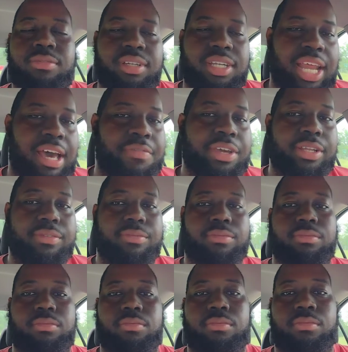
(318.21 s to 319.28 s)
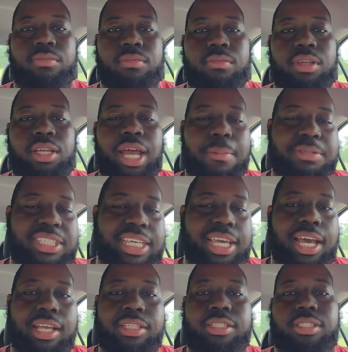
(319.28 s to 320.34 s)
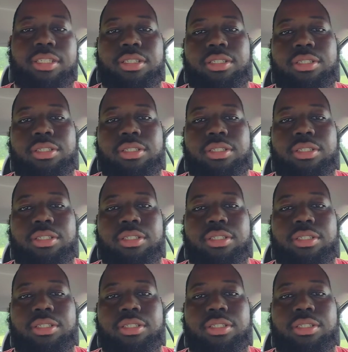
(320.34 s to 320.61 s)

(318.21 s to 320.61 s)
Love it. Come see us.